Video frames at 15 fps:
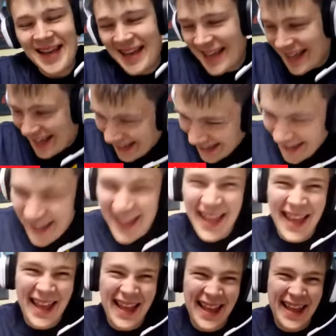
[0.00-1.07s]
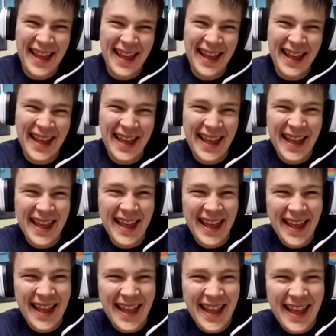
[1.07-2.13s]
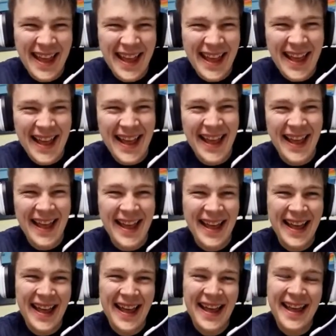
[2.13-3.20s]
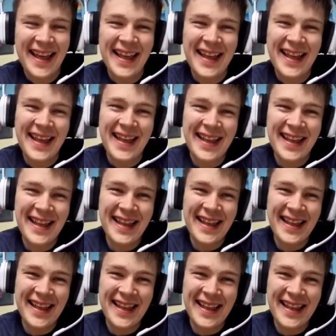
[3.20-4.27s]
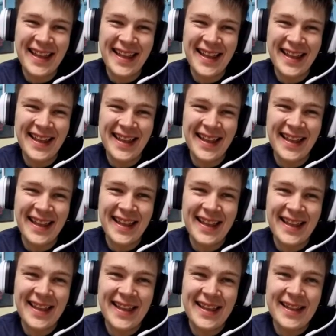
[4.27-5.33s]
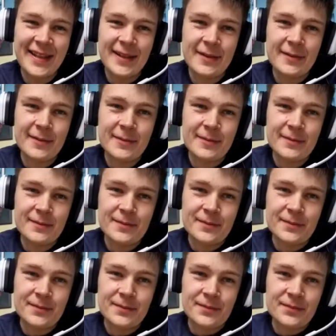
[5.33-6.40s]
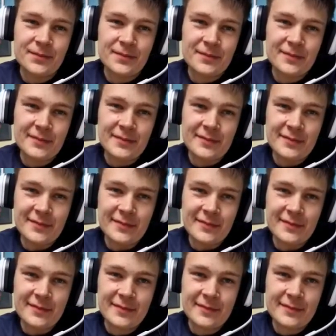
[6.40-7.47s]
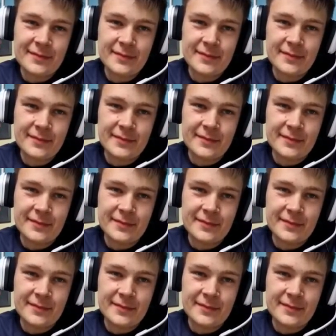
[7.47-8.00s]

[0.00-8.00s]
(not speaking)